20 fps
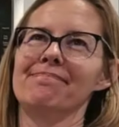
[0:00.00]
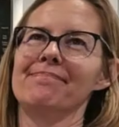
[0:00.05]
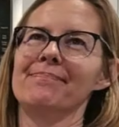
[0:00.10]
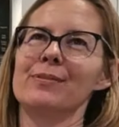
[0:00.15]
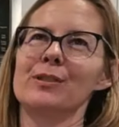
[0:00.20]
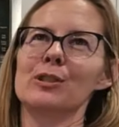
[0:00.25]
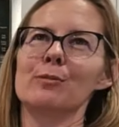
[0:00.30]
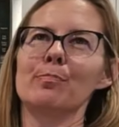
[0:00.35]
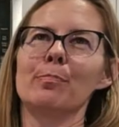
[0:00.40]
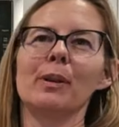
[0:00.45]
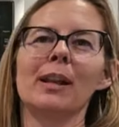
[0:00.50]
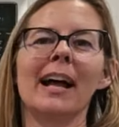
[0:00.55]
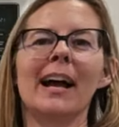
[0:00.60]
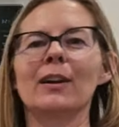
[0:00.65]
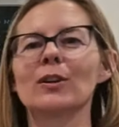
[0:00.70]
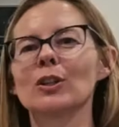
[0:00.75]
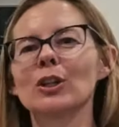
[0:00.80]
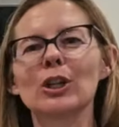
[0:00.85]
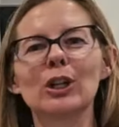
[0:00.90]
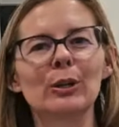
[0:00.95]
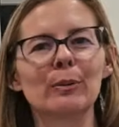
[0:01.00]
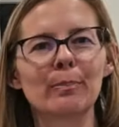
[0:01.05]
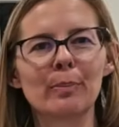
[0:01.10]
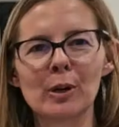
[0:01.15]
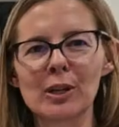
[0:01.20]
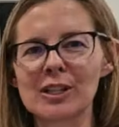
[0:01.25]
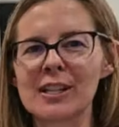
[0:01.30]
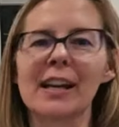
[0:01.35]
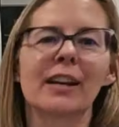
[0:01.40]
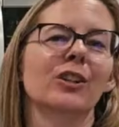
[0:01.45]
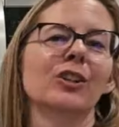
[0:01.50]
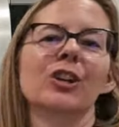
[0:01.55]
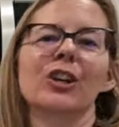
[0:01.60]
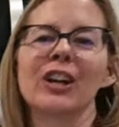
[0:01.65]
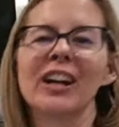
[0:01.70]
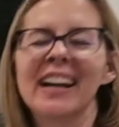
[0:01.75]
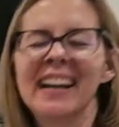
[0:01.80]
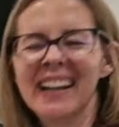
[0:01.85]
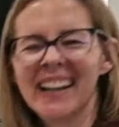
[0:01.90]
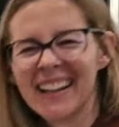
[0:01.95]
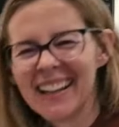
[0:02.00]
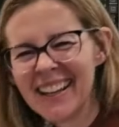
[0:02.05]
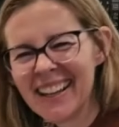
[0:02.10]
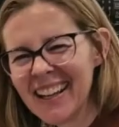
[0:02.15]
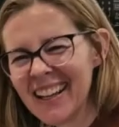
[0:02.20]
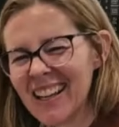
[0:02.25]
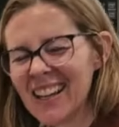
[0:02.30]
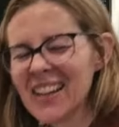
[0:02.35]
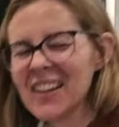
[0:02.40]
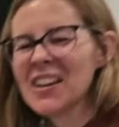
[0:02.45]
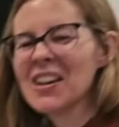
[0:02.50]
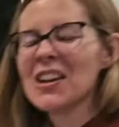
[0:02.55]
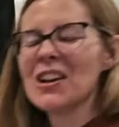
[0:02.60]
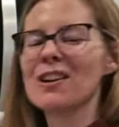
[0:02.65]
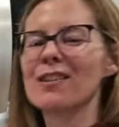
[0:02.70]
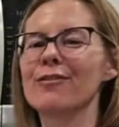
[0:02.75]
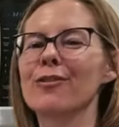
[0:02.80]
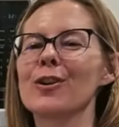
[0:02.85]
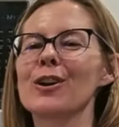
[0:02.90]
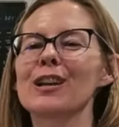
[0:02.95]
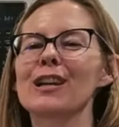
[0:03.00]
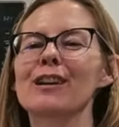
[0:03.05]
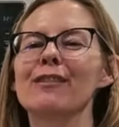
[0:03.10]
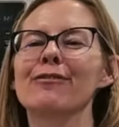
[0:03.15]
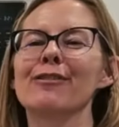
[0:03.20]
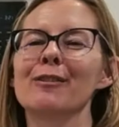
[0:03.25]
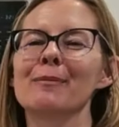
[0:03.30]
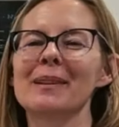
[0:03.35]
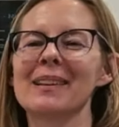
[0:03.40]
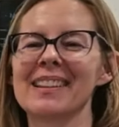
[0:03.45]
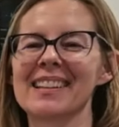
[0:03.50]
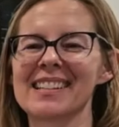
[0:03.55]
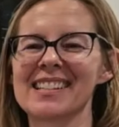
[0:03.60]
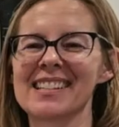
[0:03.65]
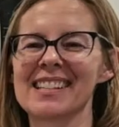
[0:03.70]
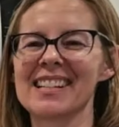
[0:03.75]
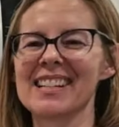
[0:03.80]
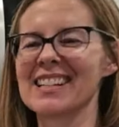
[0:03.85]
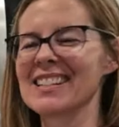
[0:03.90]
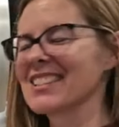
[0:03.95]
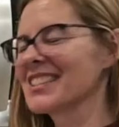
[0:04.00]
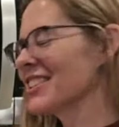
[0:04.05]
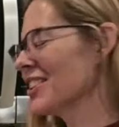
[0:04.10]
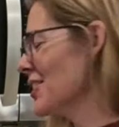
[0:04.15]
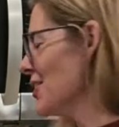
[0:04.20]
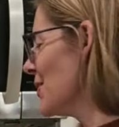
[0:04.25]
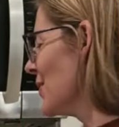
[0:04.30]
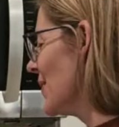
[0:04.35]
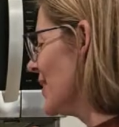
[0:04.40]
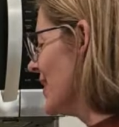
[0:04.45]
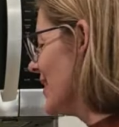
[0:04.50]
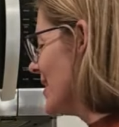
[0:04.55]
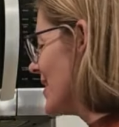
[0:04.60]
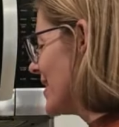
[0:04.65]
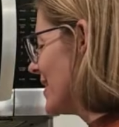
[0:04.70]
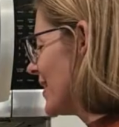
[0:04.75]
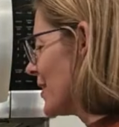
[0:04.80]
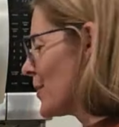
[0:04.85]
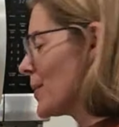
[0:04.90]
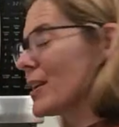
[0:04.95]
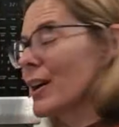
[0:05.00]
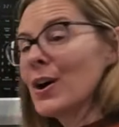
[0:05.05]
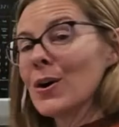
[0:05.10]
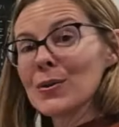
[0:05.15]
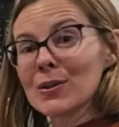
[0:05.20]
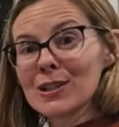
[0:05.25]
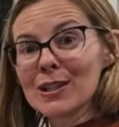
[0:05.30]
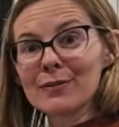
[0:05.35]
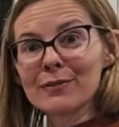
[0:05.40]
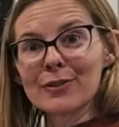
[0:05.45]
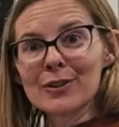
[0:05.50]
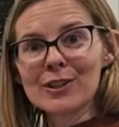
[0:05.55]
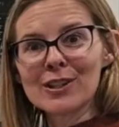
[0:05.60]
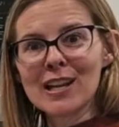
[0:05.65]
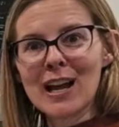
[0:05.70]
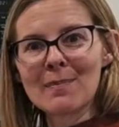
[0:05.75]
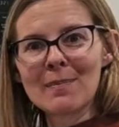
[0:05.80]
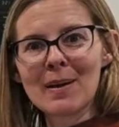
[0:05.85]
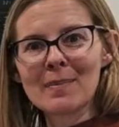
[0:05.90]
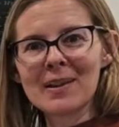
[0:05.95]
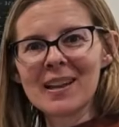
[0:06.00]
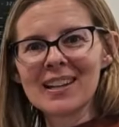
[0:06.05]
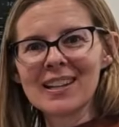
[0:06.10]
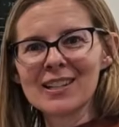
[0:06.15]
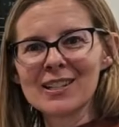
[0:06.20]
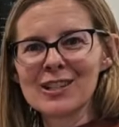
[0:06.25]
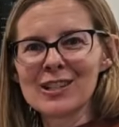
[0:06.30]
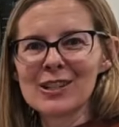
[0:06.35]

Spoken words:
splatter protector for a gift for me this year. So there we go. This is the first time I'm getting